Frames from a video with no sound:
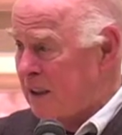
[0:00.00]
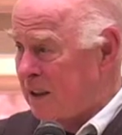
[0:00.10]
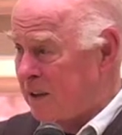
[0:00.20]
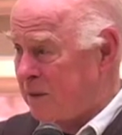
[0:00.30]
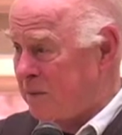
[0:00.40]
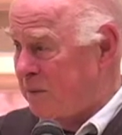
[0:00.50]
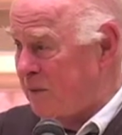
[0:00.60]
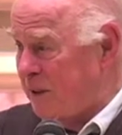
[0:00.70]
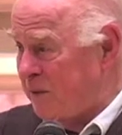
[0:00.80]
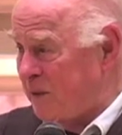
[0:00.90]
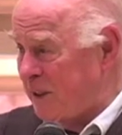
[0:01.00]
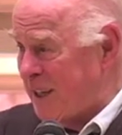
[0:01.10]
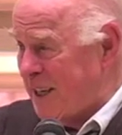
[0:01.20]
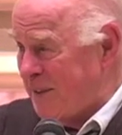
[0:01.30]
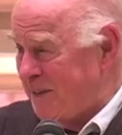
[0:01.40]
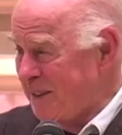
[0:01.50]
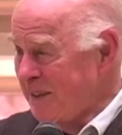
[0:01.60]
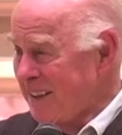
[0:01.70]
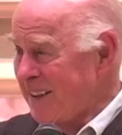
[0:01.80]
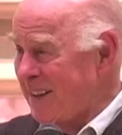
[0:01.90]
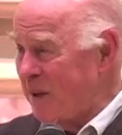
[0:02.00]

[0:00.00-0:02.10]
to live your life